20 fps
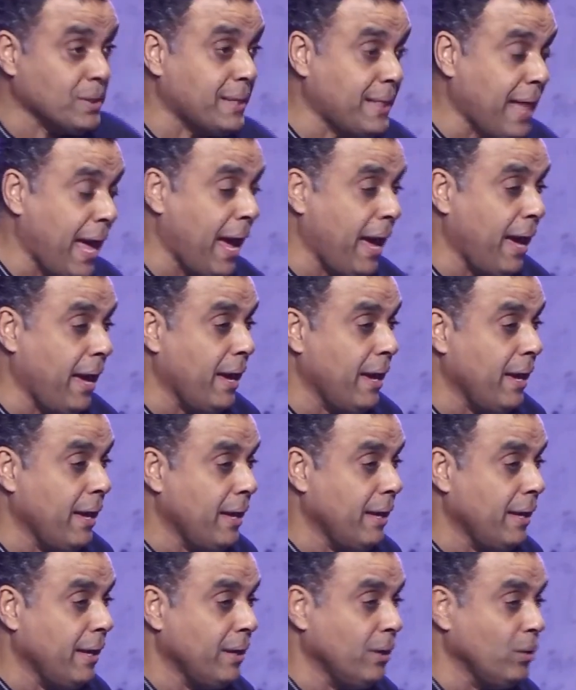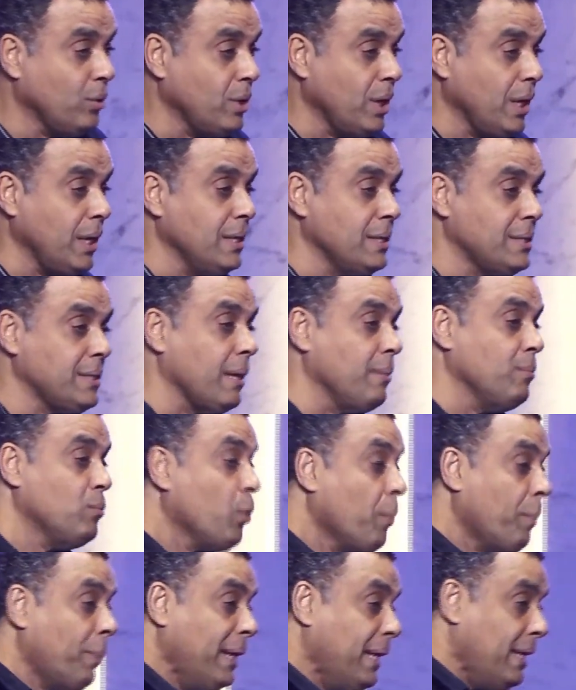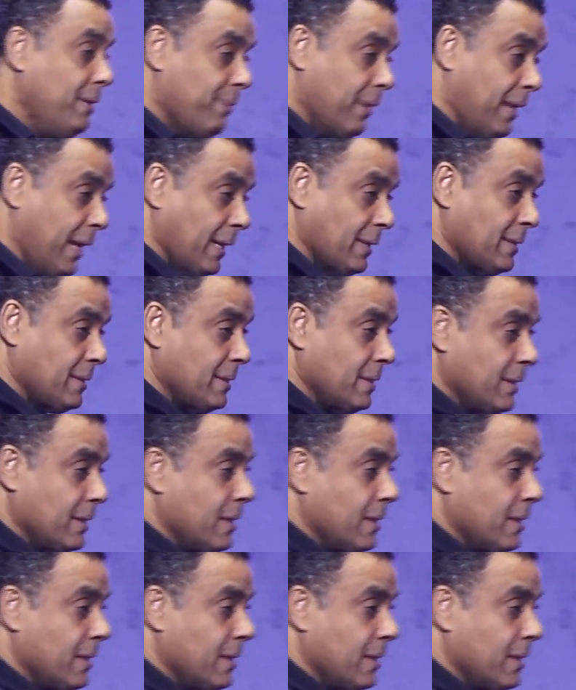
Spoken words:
there, you didn't seem to believe in it.